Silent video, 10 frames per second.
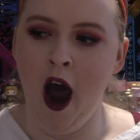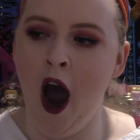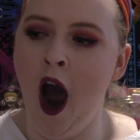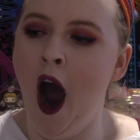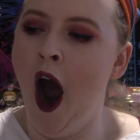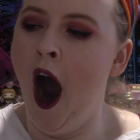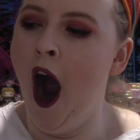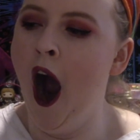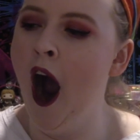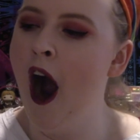
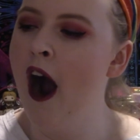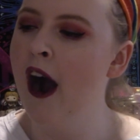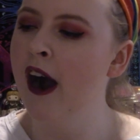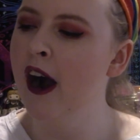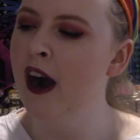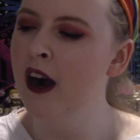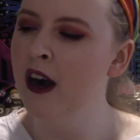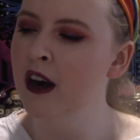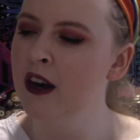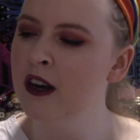
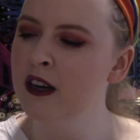Nothing is said.